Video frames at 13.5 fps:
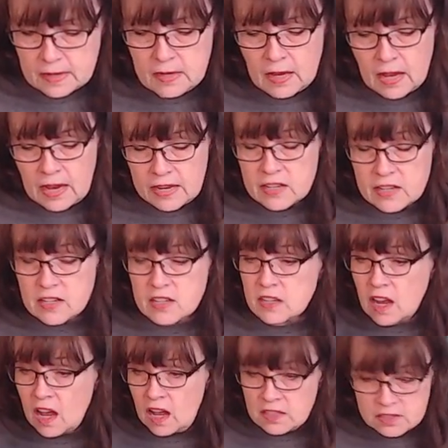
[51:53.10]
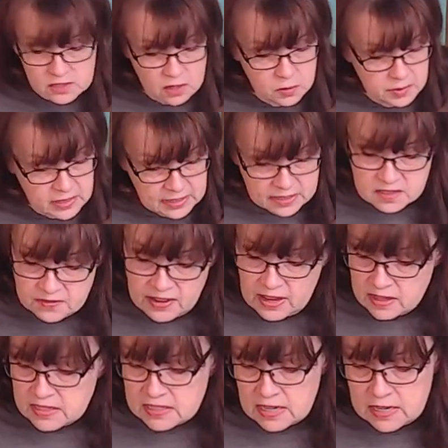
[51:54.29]
I could also, because
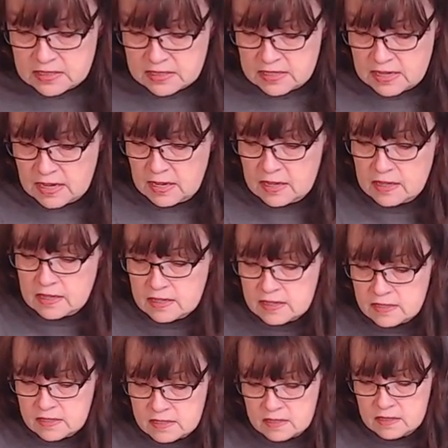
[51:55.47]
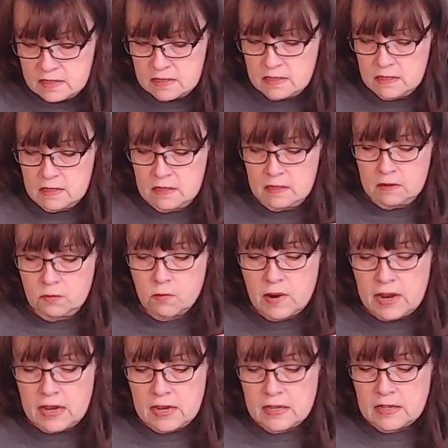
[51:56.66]
Valentine's Day is
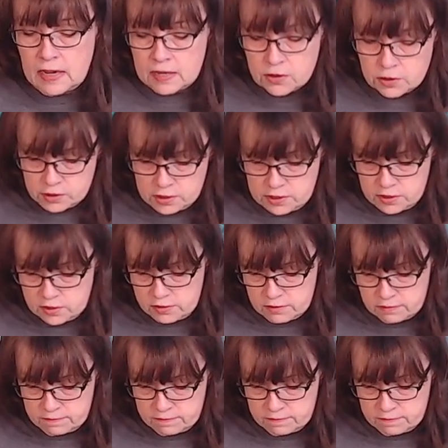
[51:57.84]
red, I could